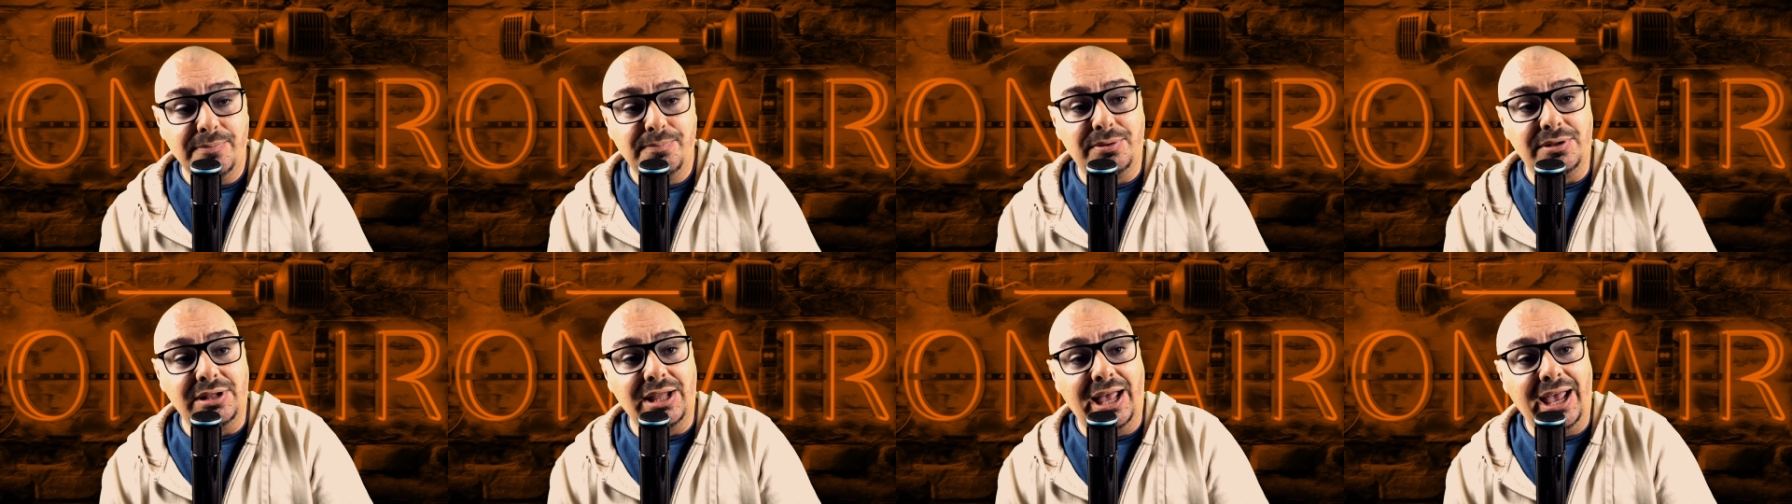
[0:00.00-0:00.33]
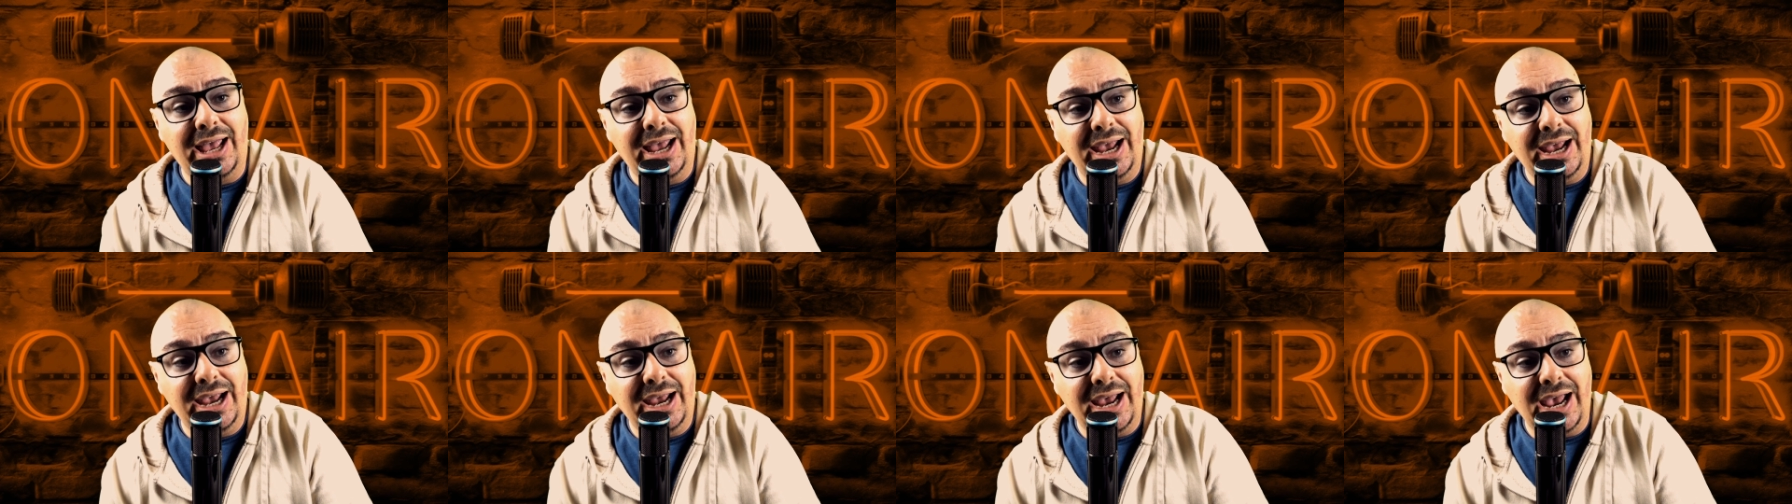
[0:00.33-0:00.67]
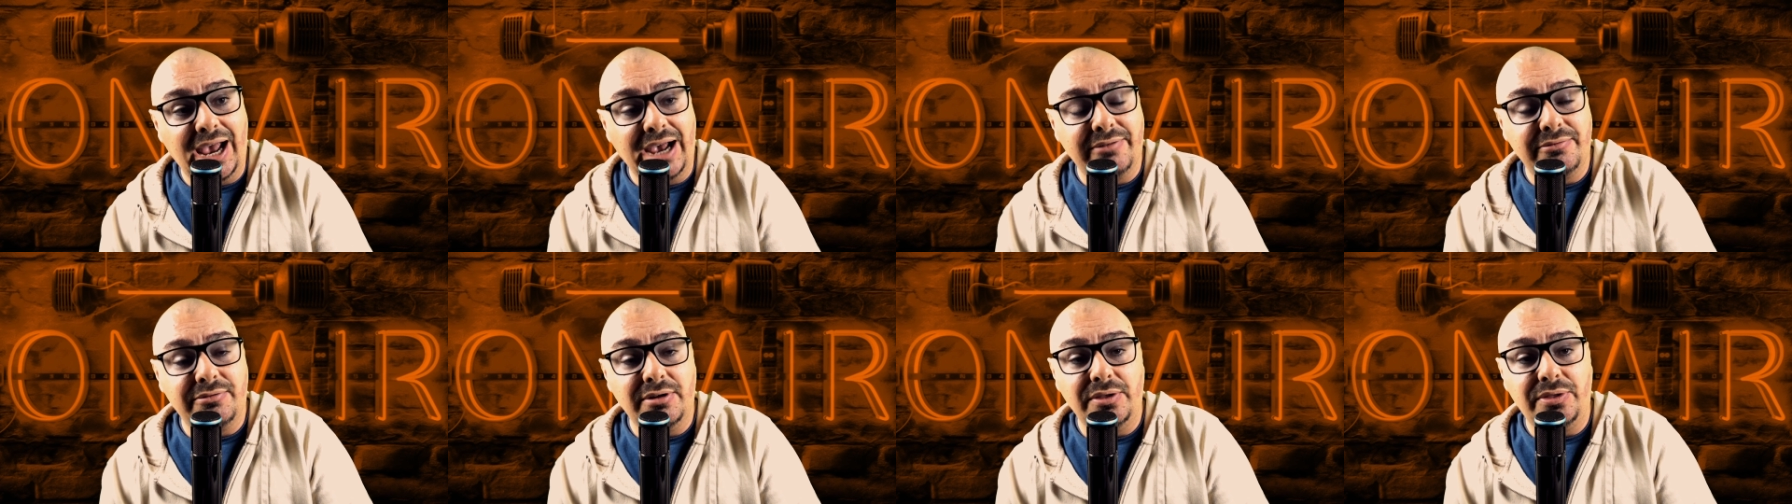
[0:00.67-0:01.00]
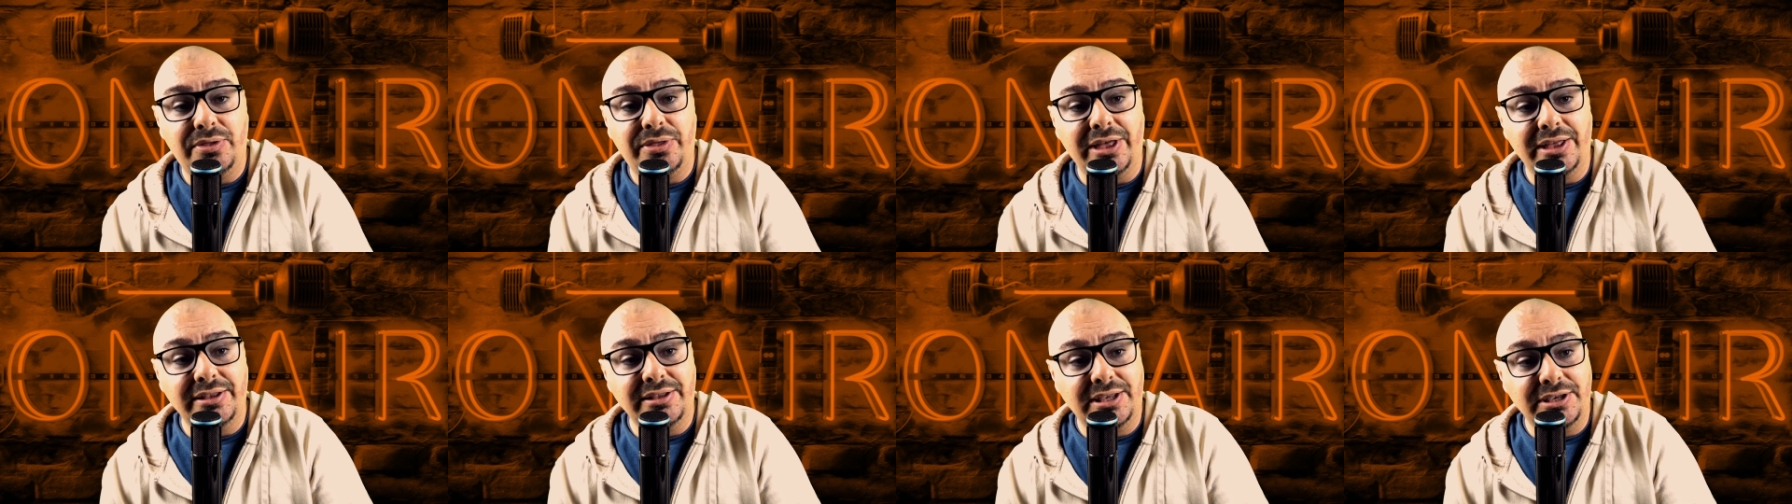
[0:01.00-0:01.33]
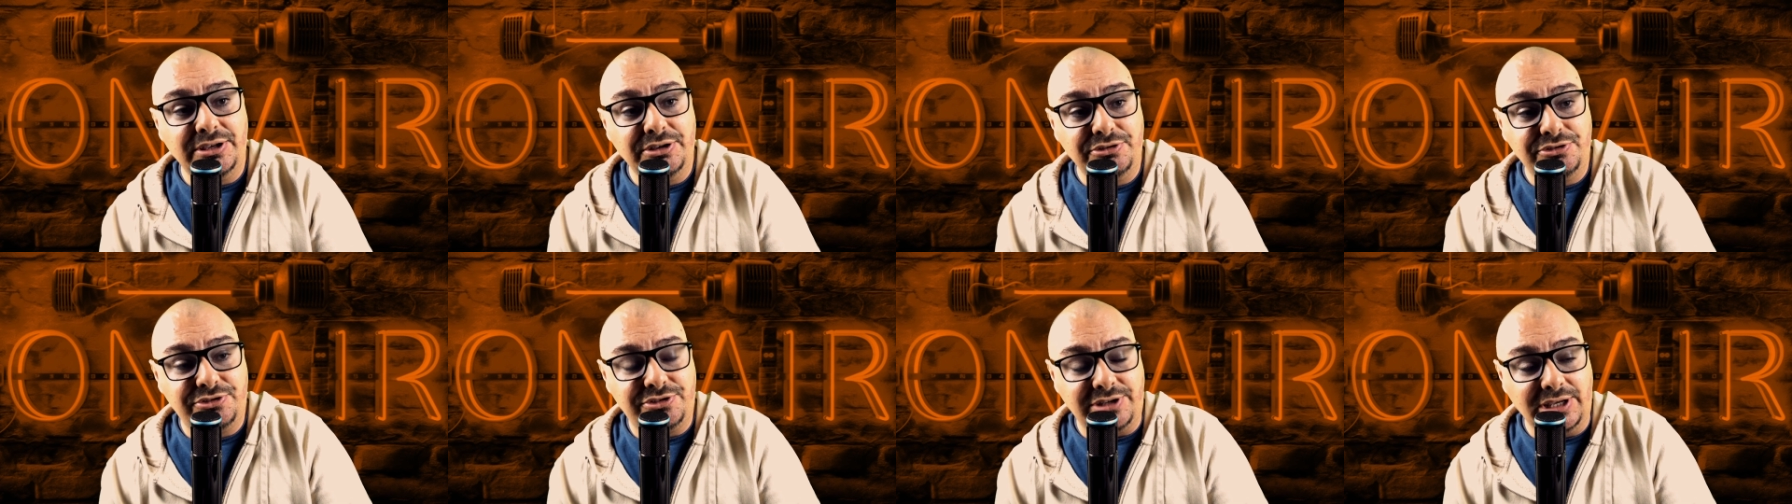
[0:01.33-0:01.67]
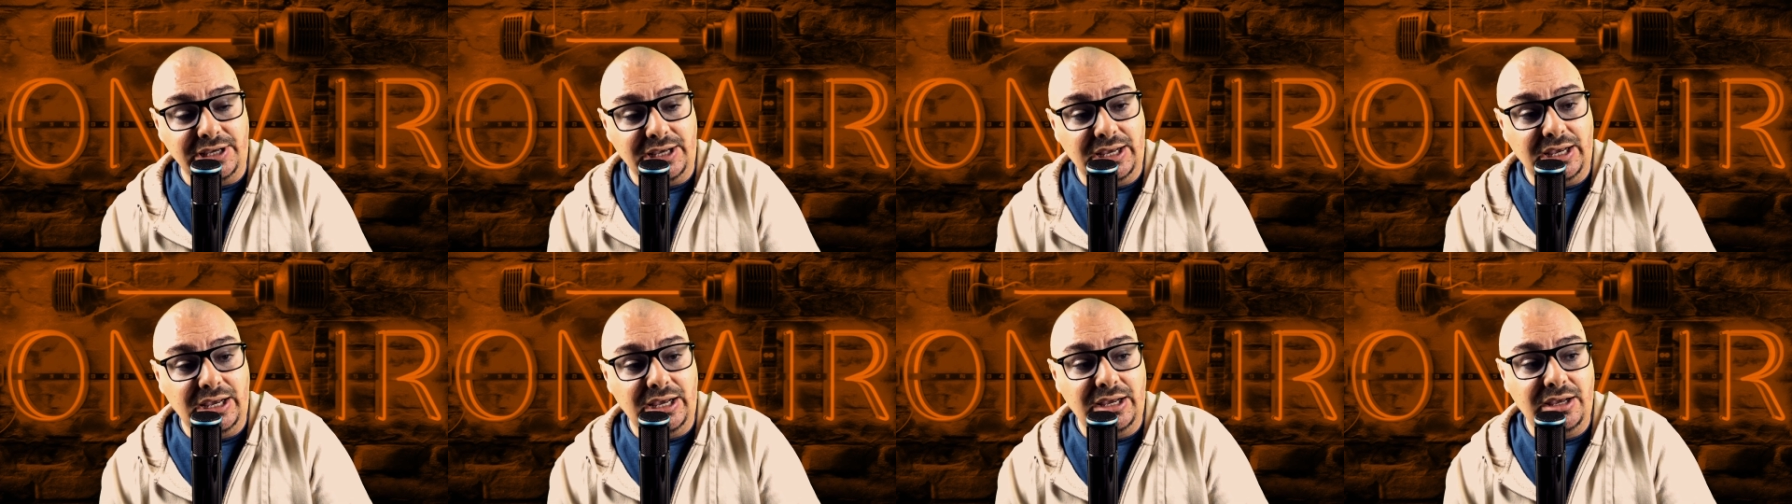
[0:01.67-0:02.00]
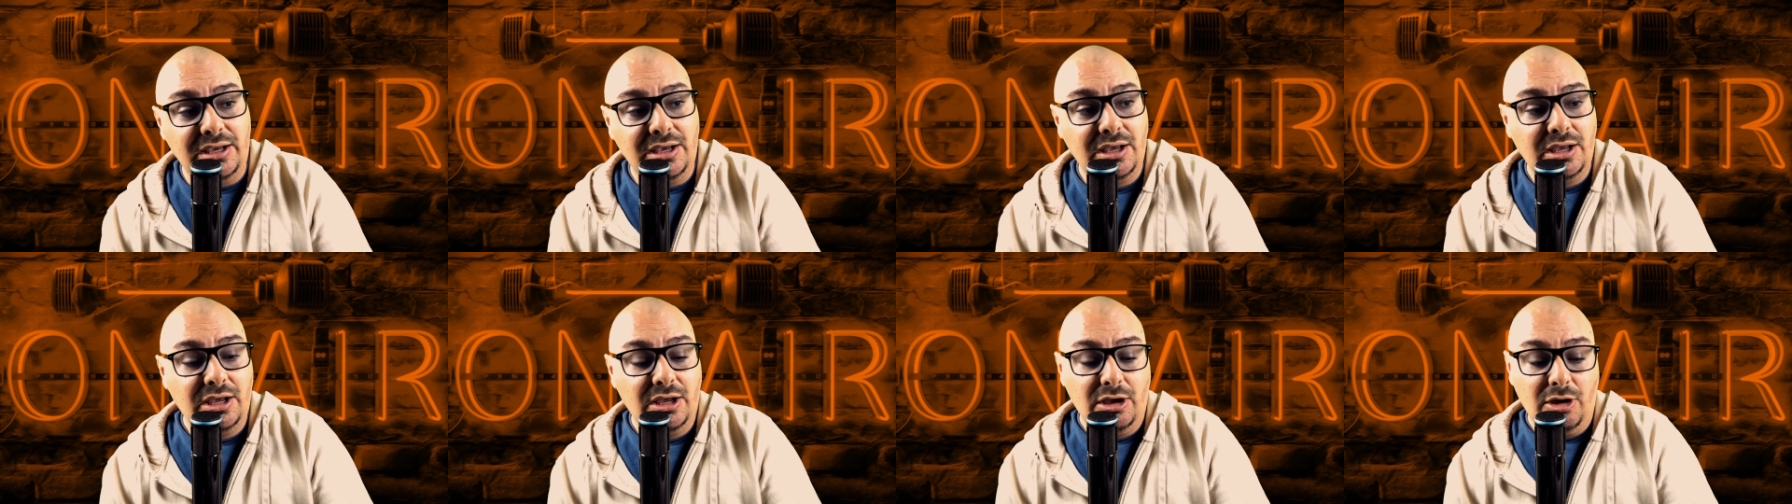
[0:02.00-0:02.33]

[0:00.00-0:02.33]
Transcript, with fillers: play, everything that you see